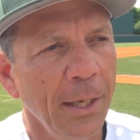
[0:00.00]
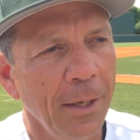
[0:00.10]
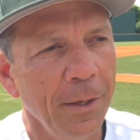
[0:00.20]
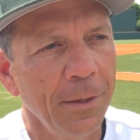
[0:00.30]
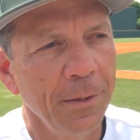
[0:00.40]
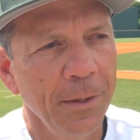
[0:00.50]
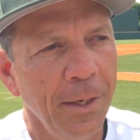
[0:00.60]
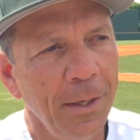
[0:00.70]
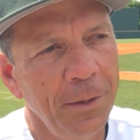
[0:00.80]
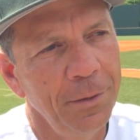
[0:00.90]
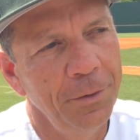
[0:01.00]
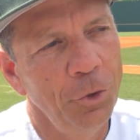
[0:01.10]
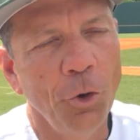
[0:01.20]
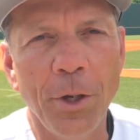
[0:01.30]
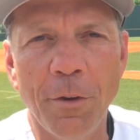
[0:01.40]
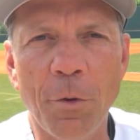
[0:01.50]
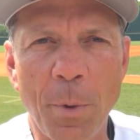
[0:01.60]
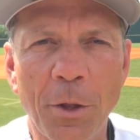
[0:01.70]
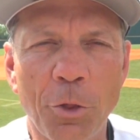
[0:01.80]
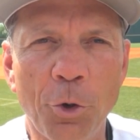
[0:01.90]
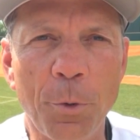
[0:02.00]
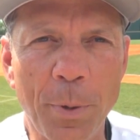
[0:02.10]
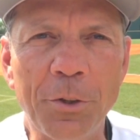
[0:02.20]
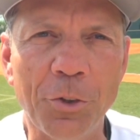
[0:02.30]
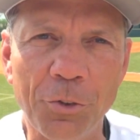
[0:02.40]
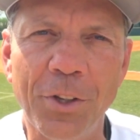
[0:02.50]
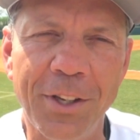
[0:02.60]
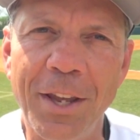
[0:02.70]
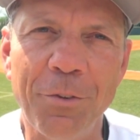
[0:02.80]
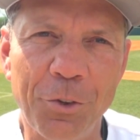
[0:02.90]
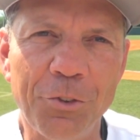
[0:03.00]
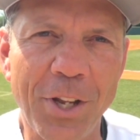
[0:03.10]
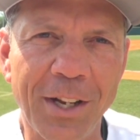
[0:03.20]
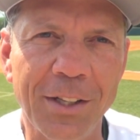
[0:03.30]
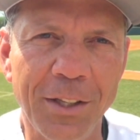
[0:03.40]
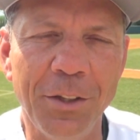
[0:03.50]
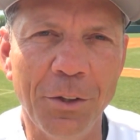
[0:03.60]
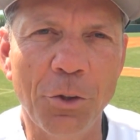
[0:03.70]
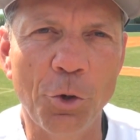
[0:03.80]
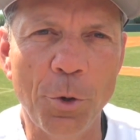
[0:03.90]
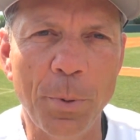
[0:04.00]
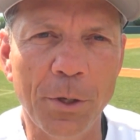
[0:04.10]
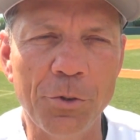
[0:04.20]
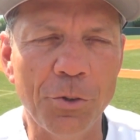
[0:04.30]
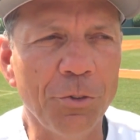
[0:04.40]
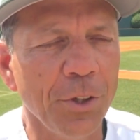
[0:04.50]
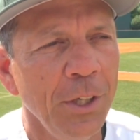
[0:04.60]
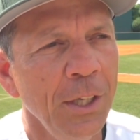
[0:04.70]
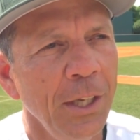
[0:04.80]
Uh, and you know, he can give you about 30 pitches, and he gave us exactly 30 pitches.